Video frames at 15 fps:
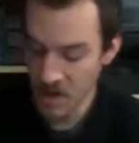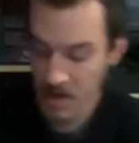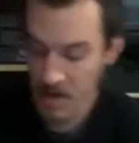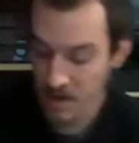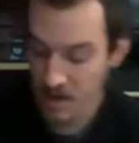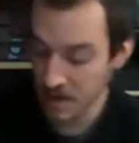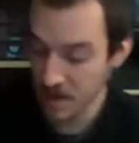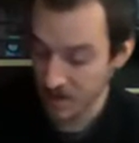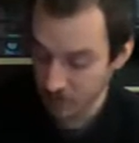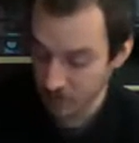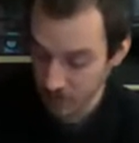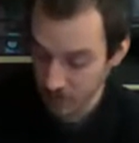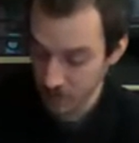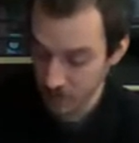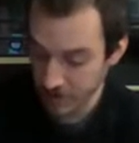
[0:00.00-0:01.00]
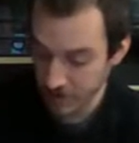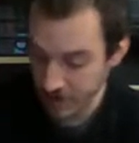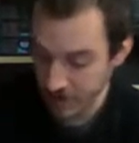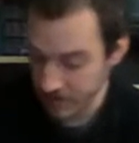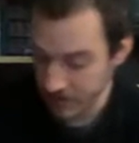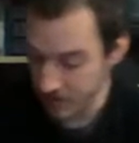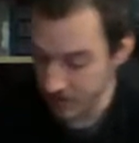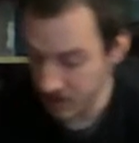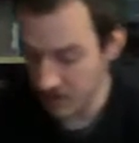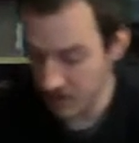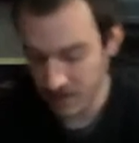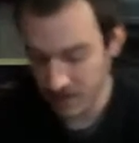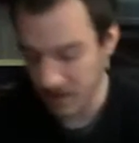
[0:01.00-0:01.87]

Nothing real crazy, but just stuff I